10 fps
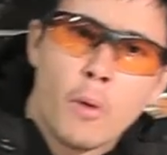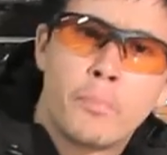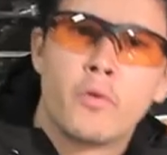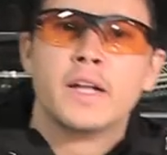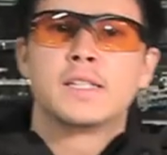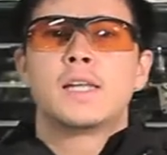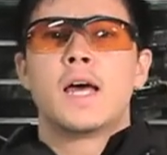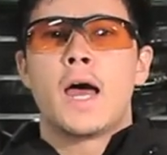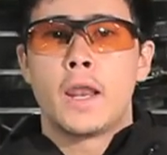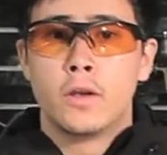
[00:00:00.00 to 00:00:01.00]
operates,
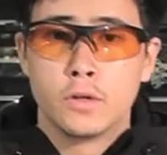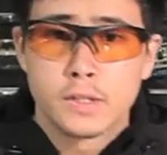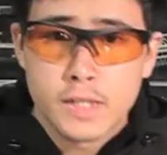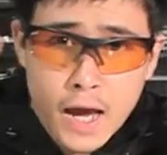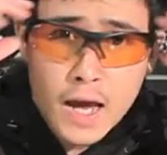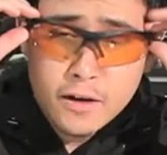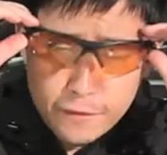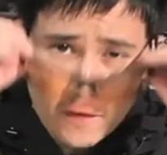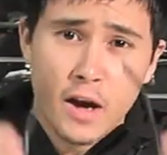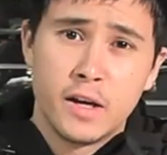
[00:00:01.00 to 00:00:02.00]
handles, and
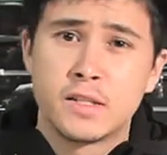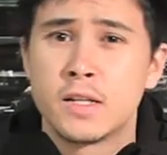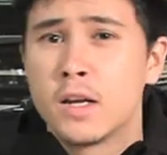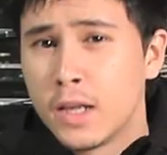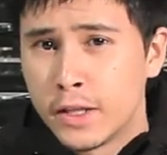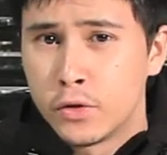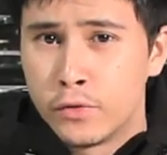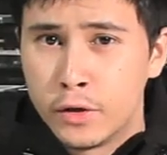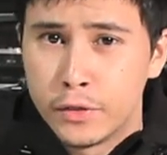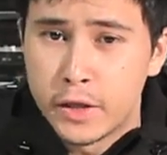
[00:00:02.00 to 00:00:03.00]
fires like the
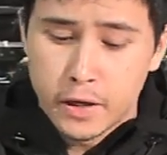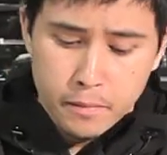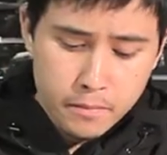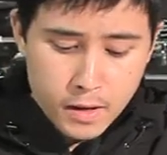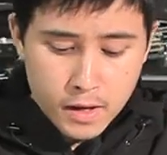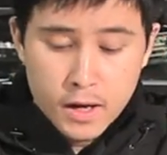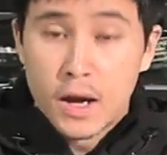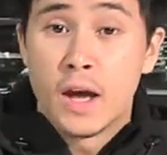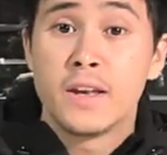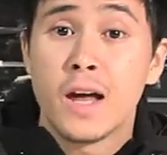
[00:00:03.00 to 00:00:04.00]
real thing.
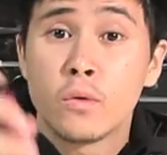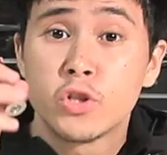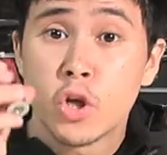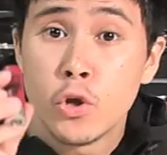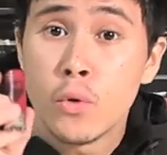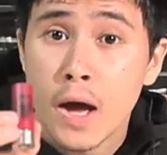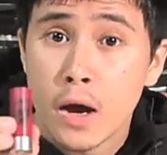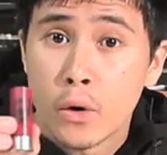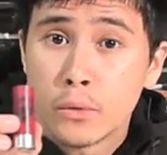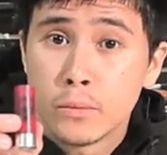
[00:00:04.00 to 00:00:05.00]
And I will show you how.